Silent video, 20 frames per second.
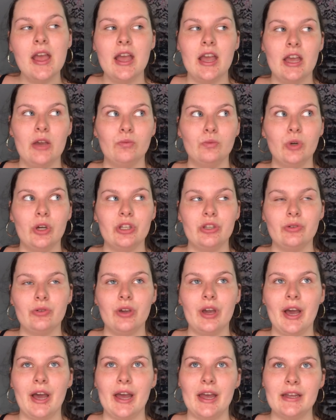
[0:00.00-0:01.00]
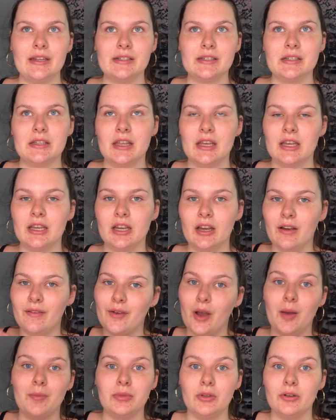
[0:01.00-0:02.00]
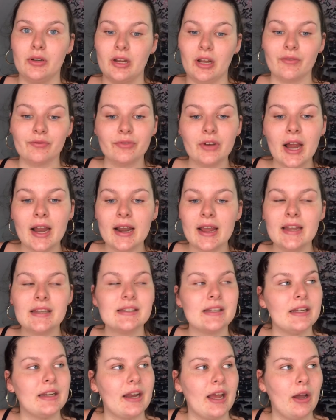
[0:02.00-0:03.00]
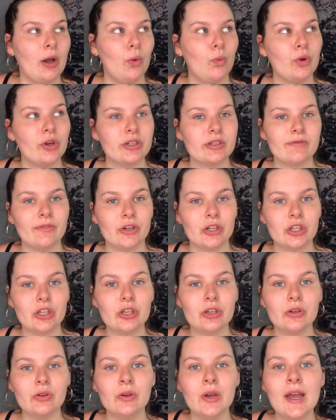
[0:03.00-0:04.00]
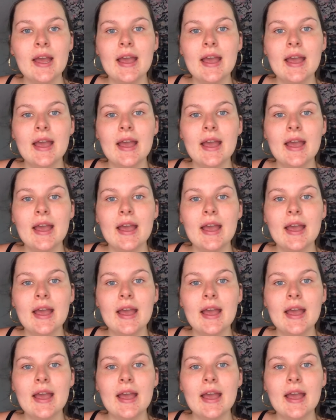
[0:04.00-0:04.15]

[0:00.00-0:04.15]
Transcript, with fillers: and what you guys think of uploading on Fridays and how it works for you.